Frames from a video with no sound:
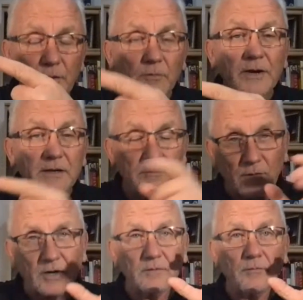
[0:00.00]
and
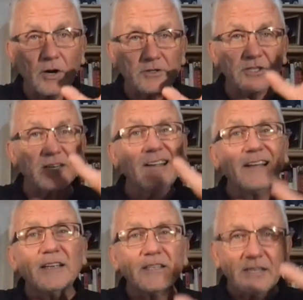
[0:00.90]
margin
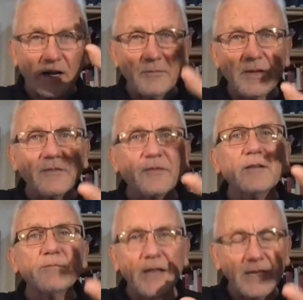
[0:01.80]
tell me if I'm
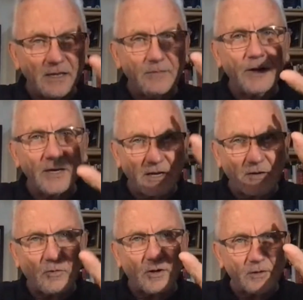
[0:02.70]
making the money I
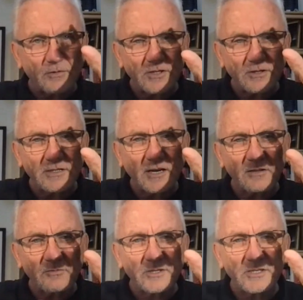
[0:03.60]
want. Those are the
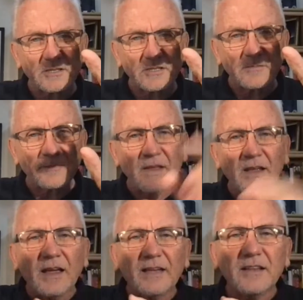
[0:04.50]
tolerances.
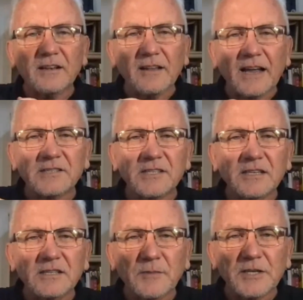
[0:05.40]
And then the last thing
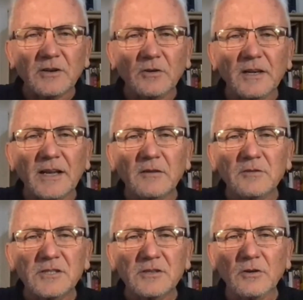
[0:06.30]
is my total hours,
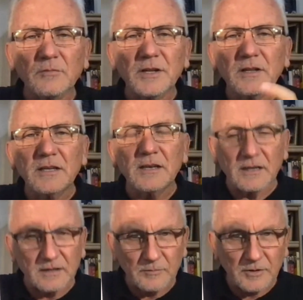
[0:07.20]
total billing, and
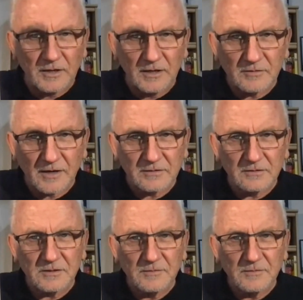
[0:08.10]
number of contractors.